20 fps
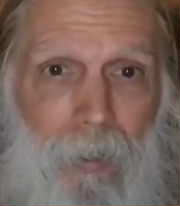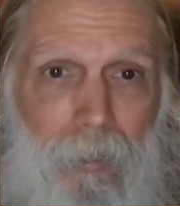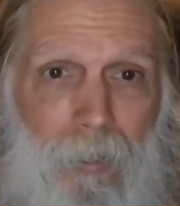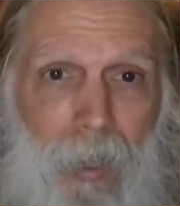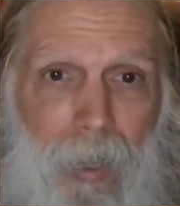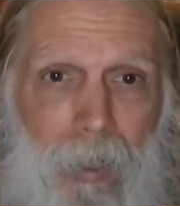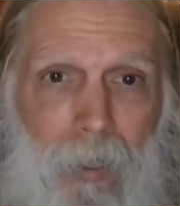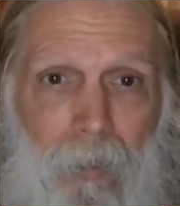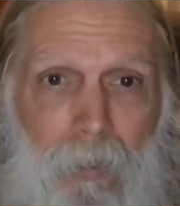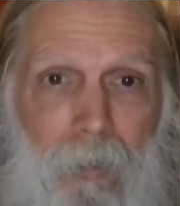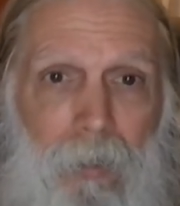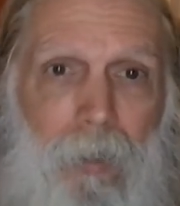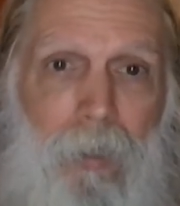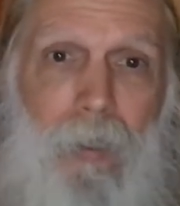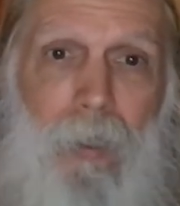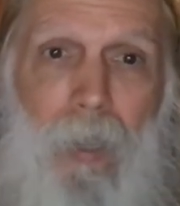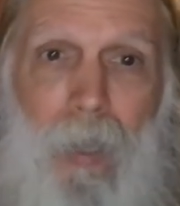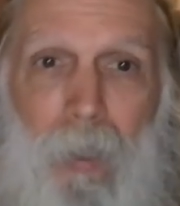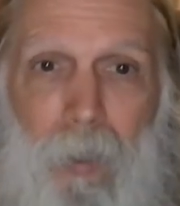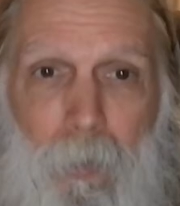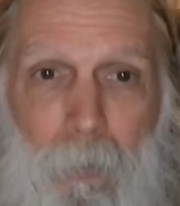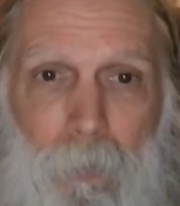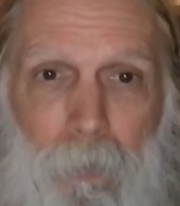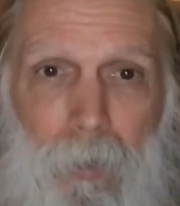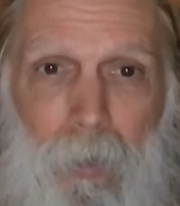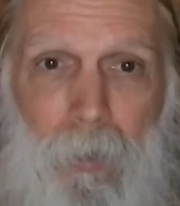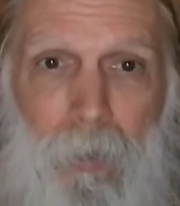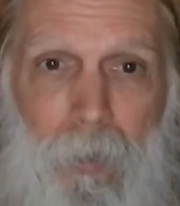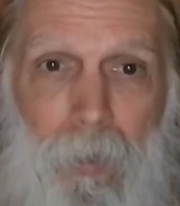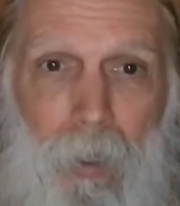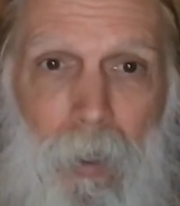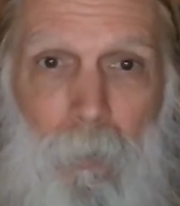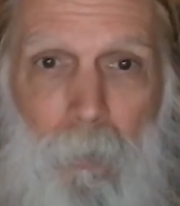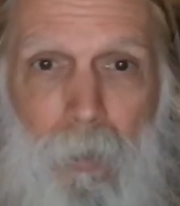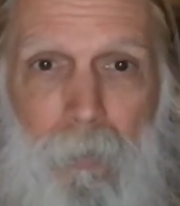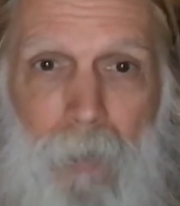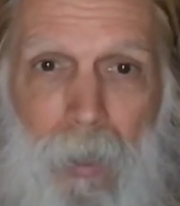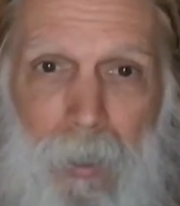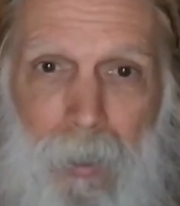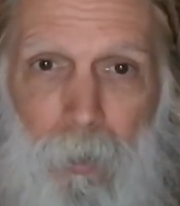Now I am
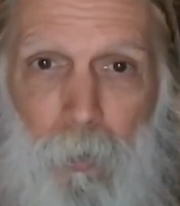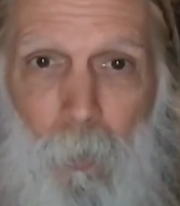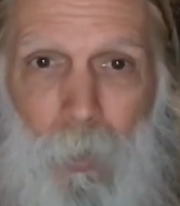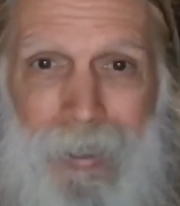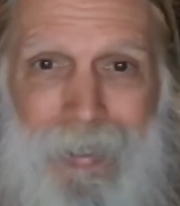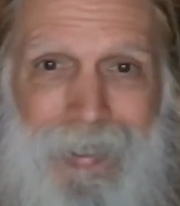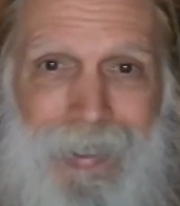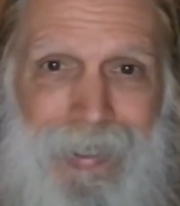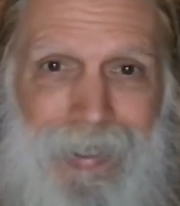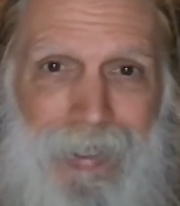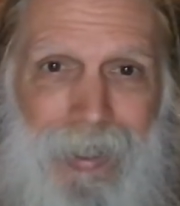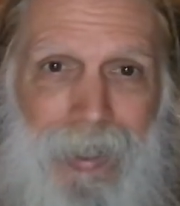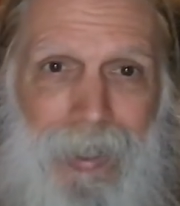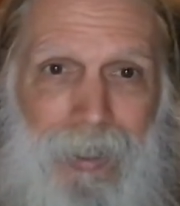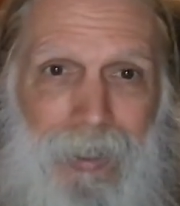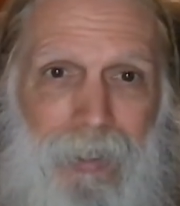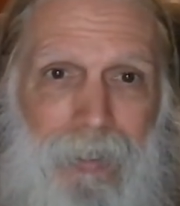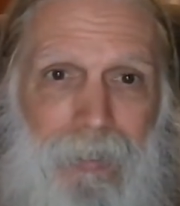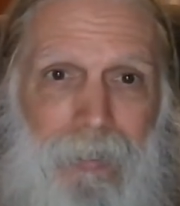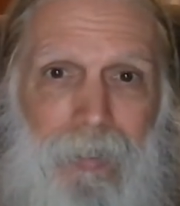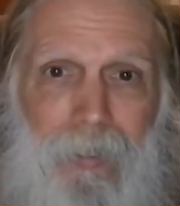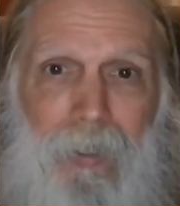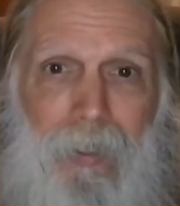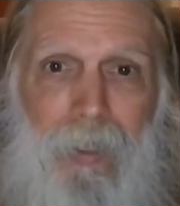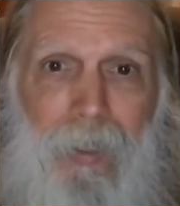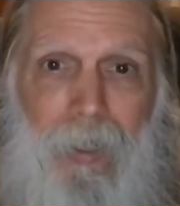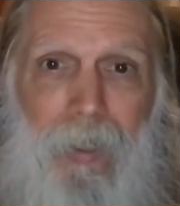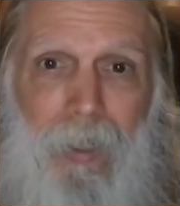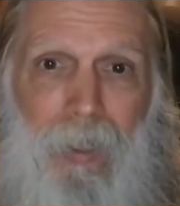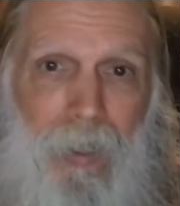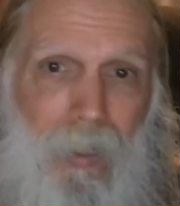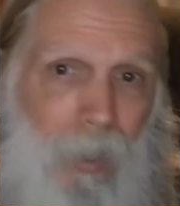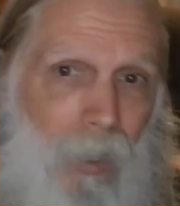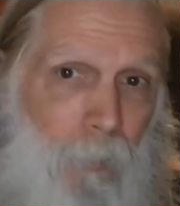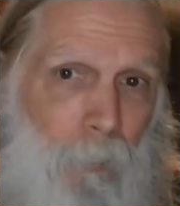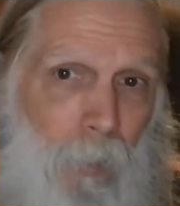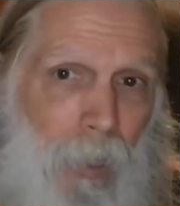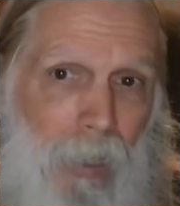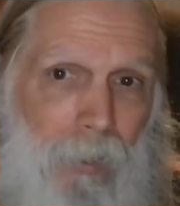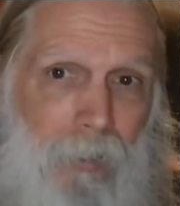providing wellness care
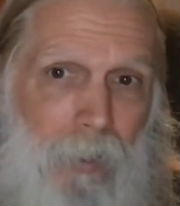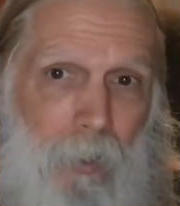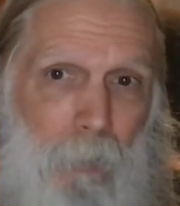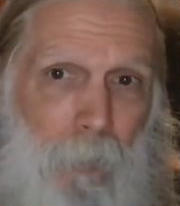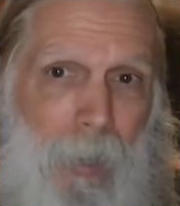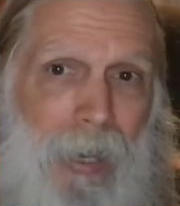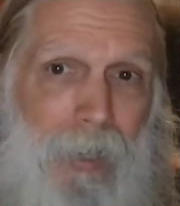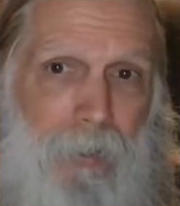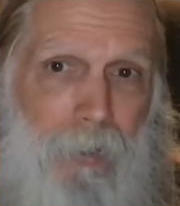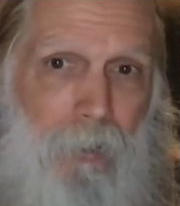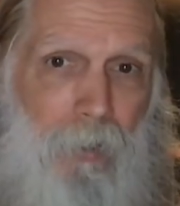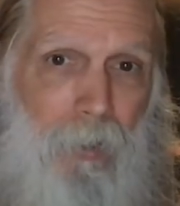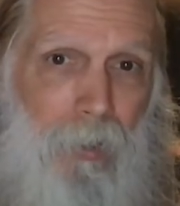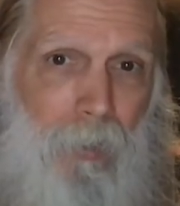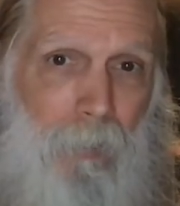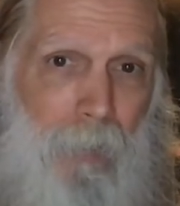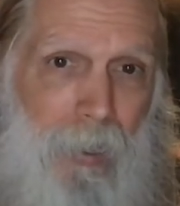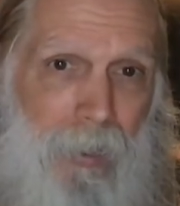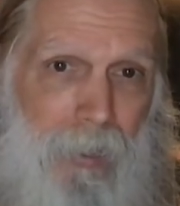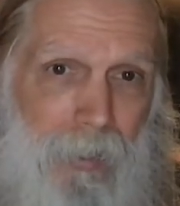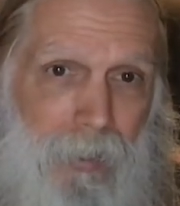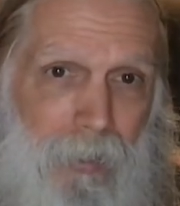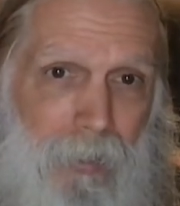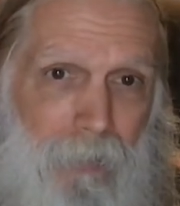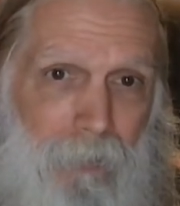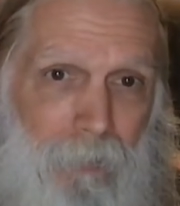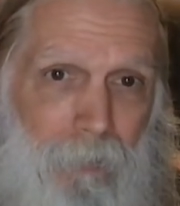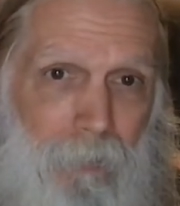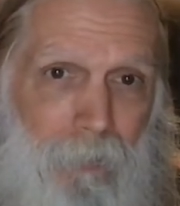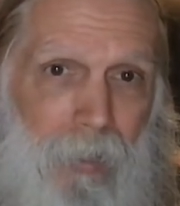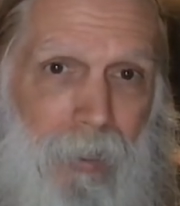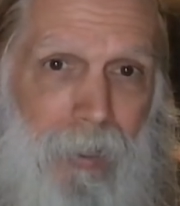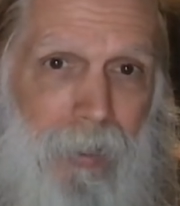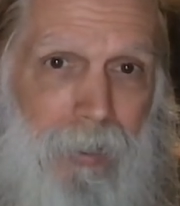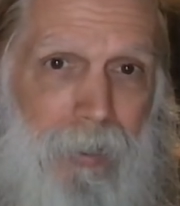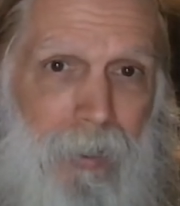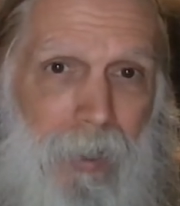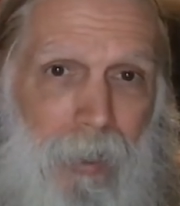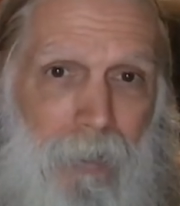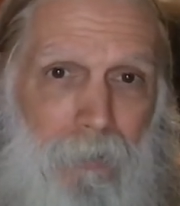and practice pastoral medicine.
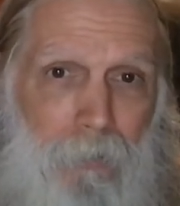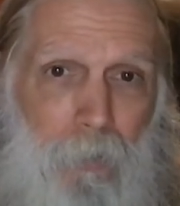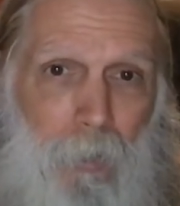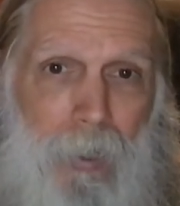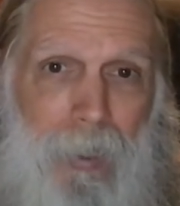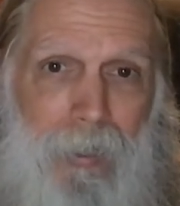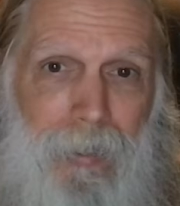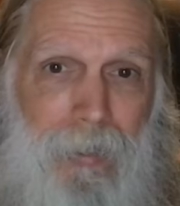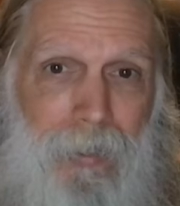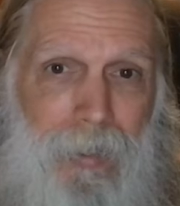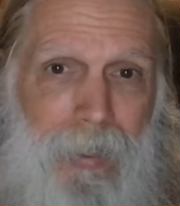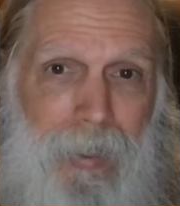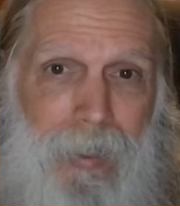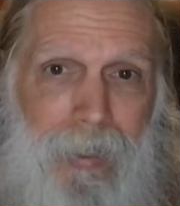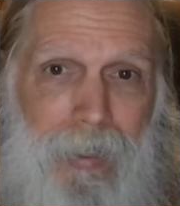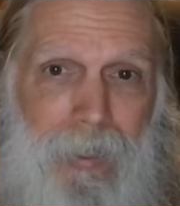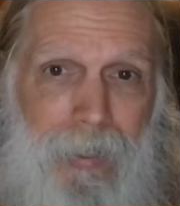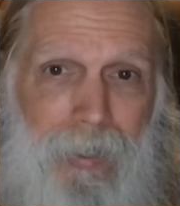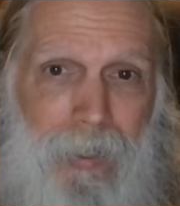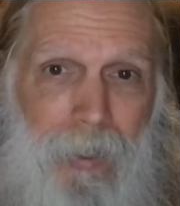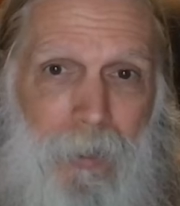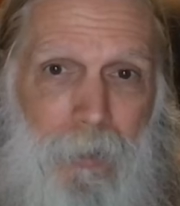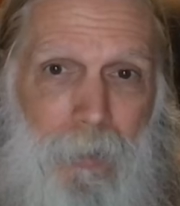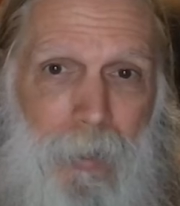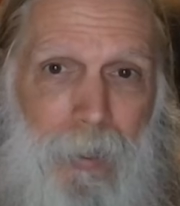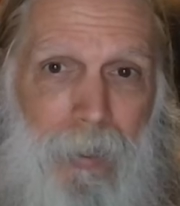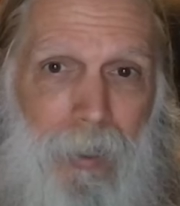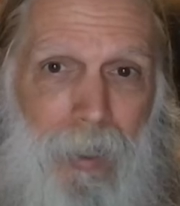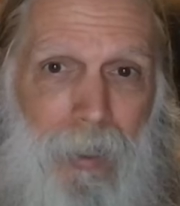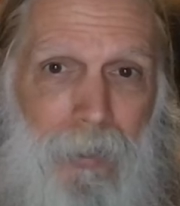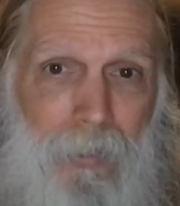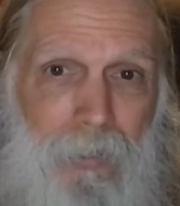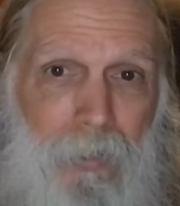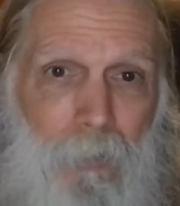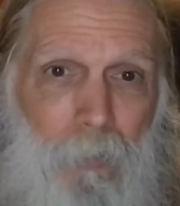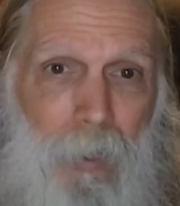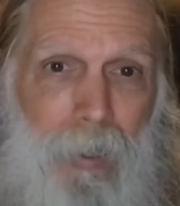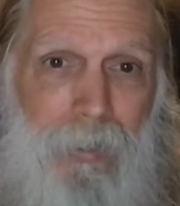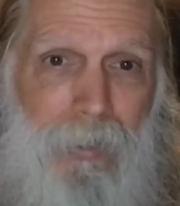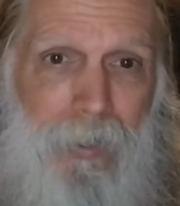Instead of treating diseases, I treat health
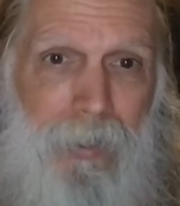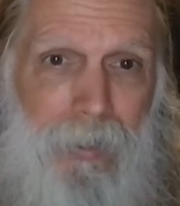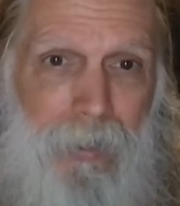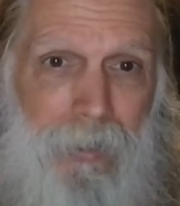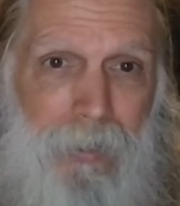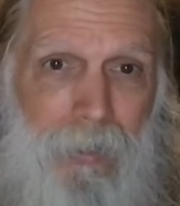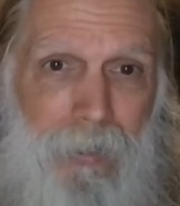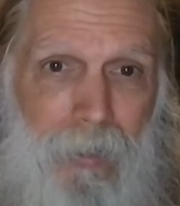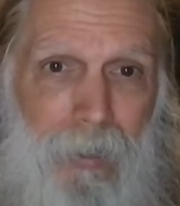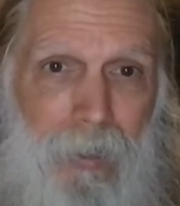and wellness.